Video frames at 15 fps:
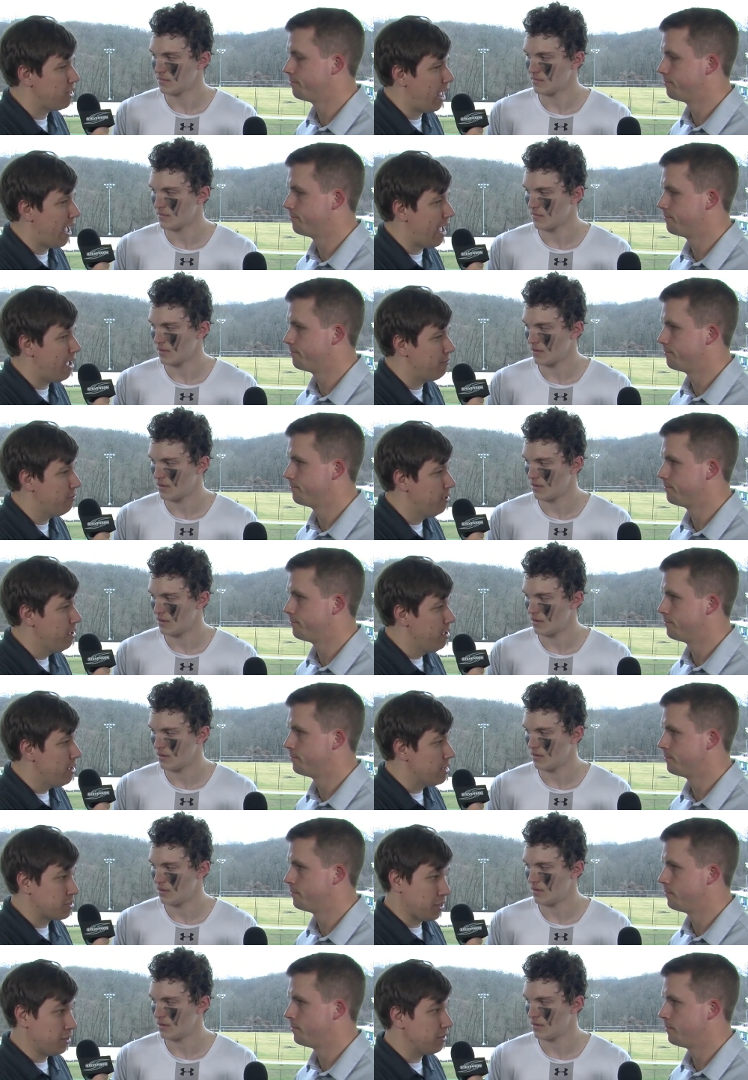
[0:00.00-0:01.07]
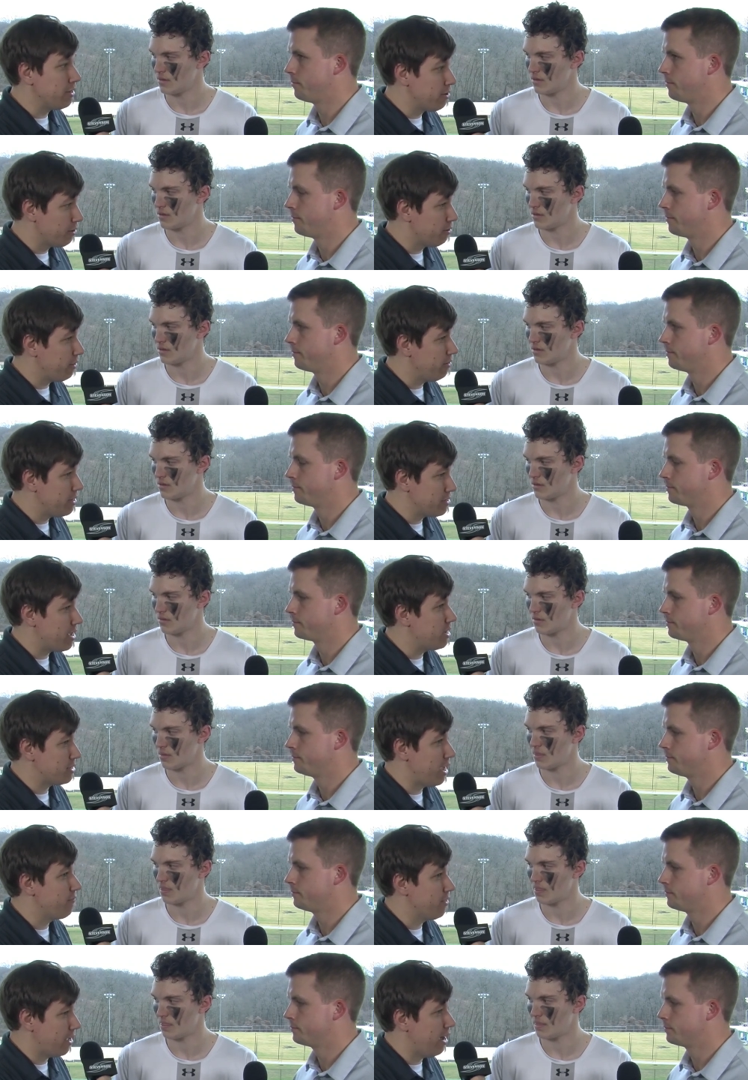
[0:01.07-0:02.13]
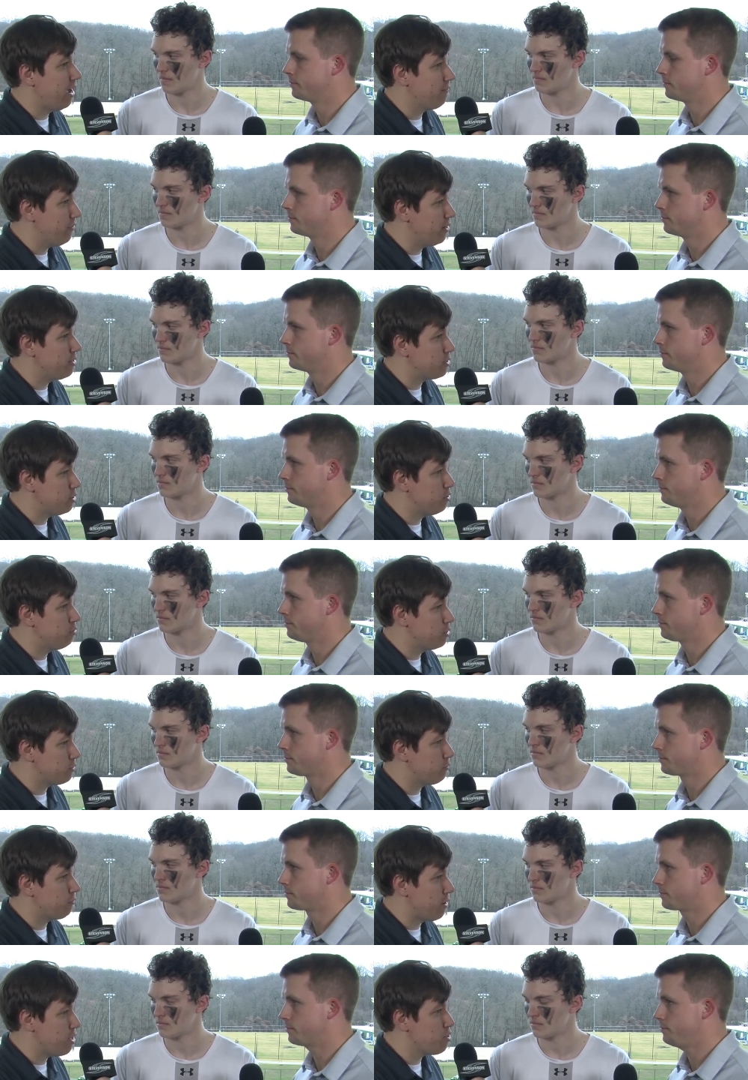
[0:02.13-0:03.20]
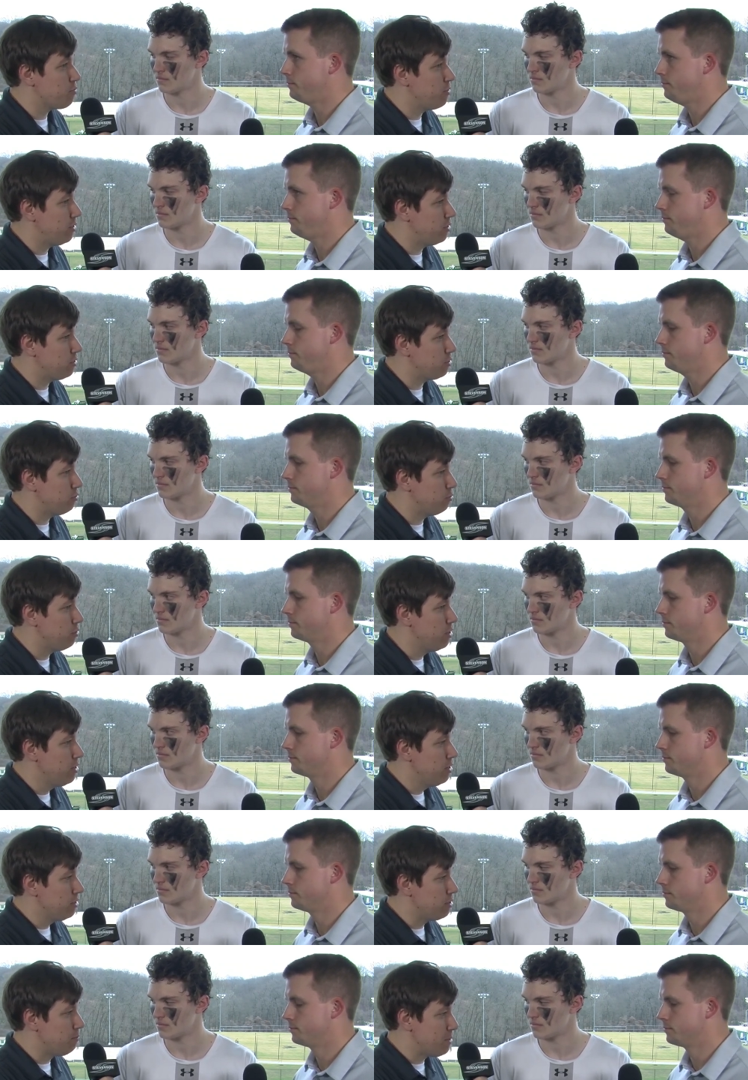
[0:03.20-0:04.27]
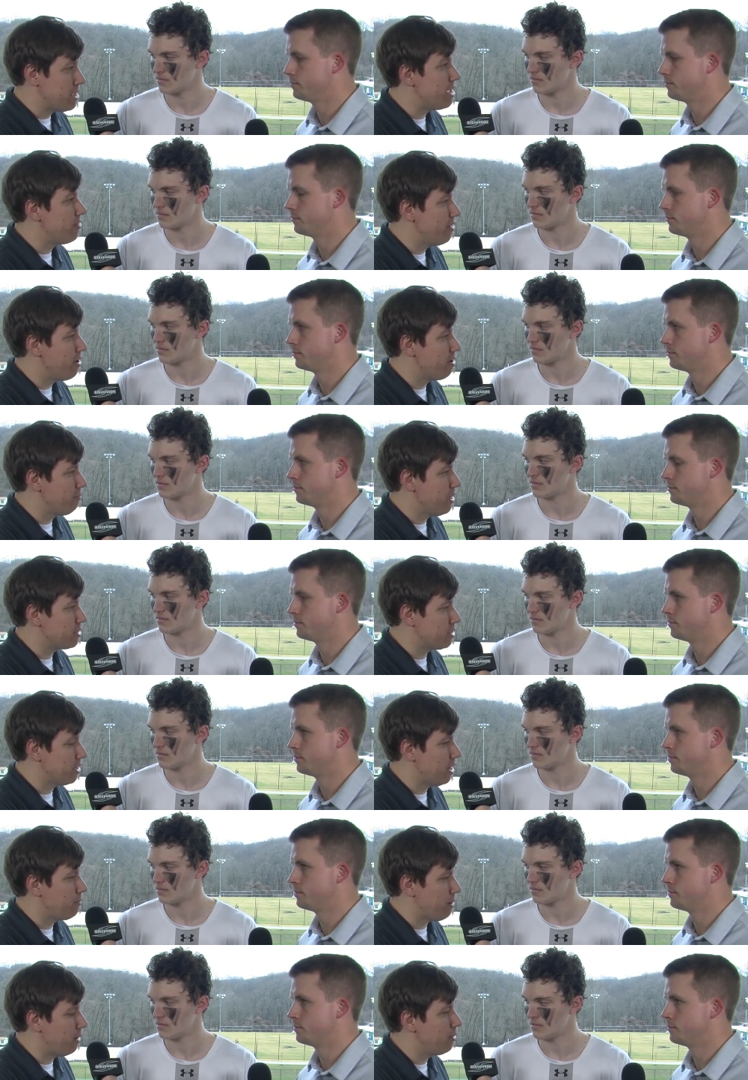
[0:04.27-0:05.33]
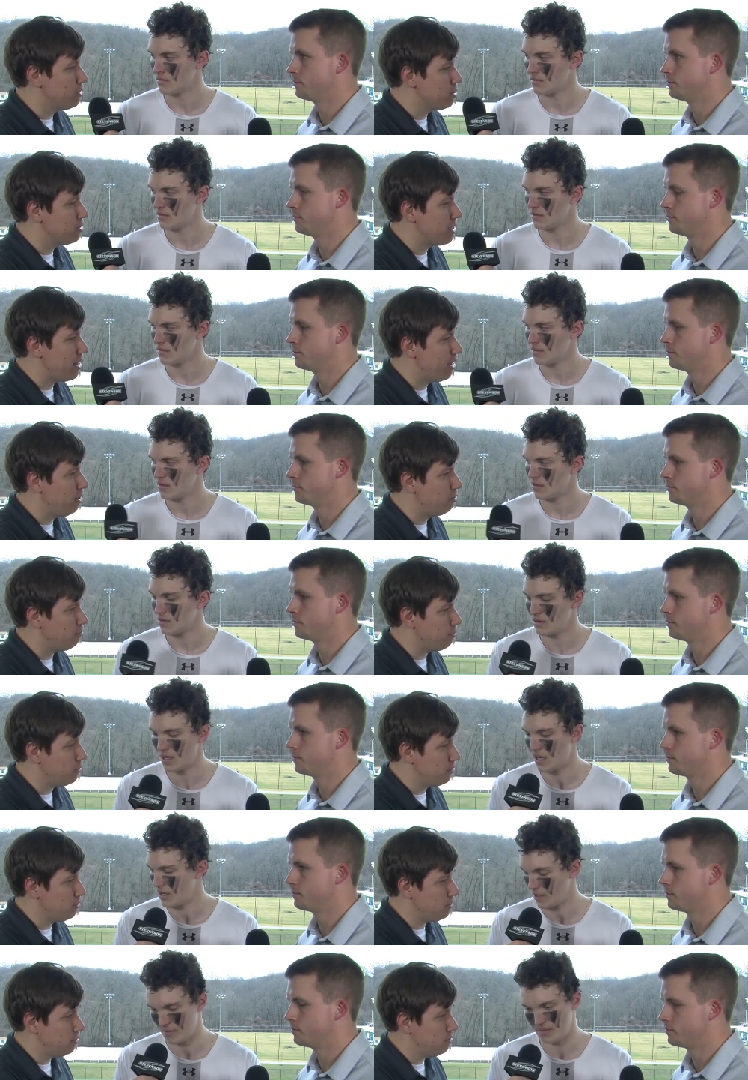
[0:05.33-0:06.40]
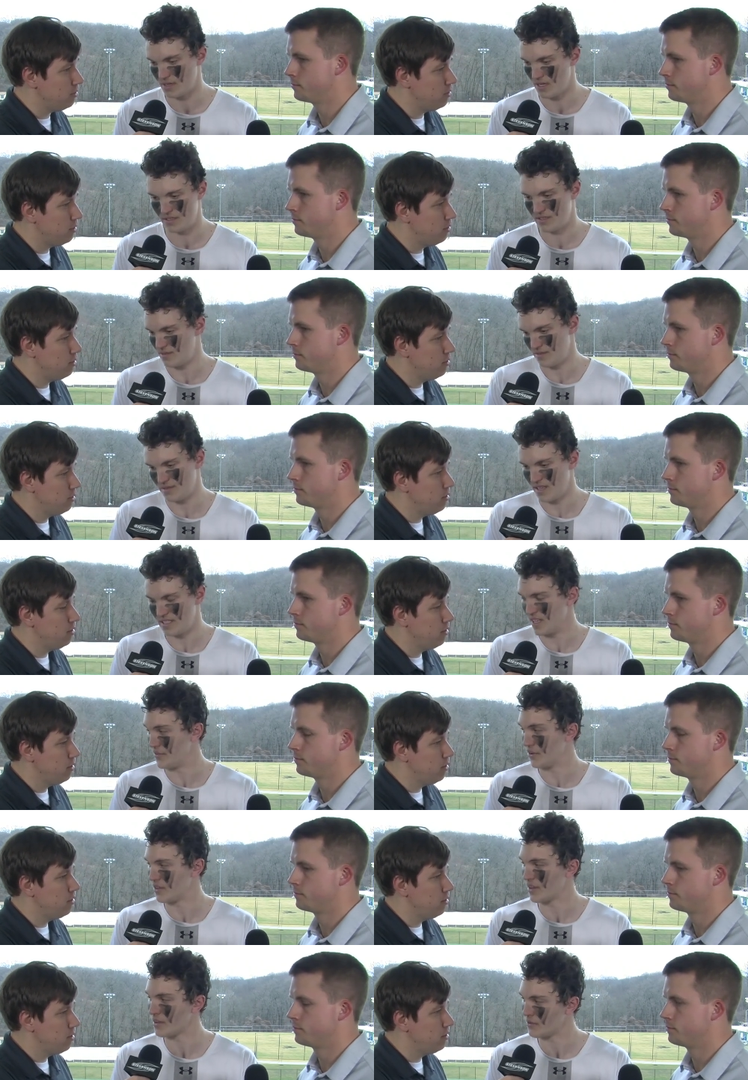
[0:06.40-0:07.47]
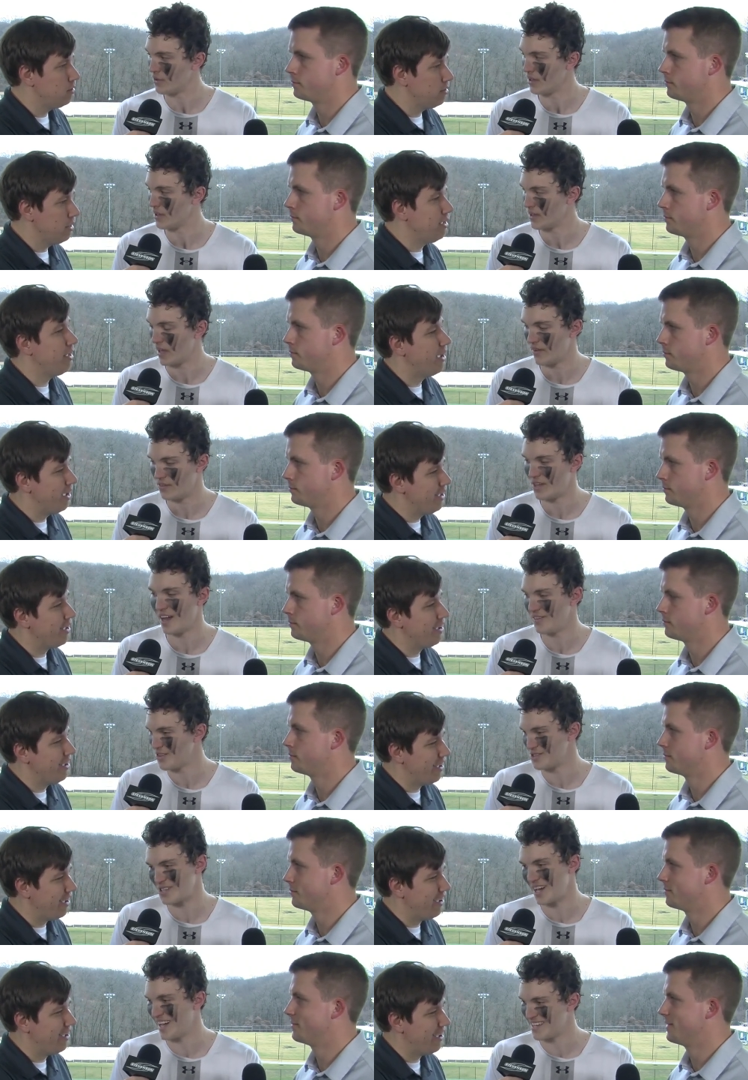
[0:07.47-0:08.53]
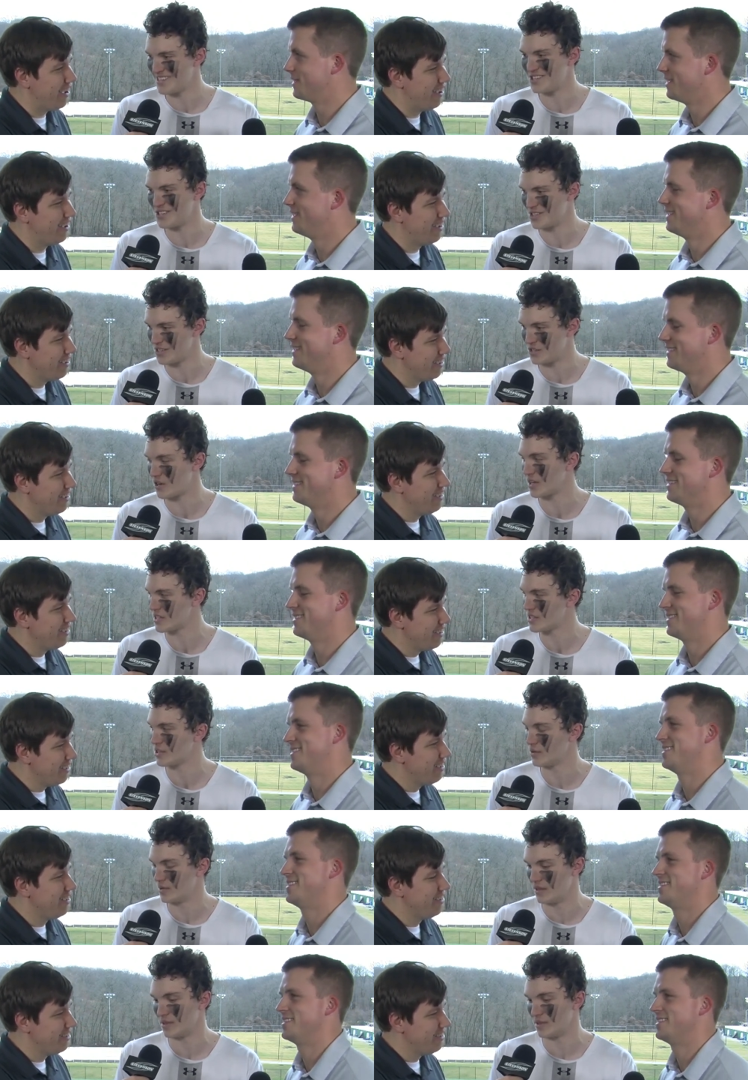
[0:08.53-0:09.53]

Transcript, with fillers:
Speaker 1: that have, it's clear that these guys have the confidence in you as a freshman to to be in there and mixing it up. How much does that help? That helps. That's that's everything, really. To have, to have those guys just to
Speaker 2: trust you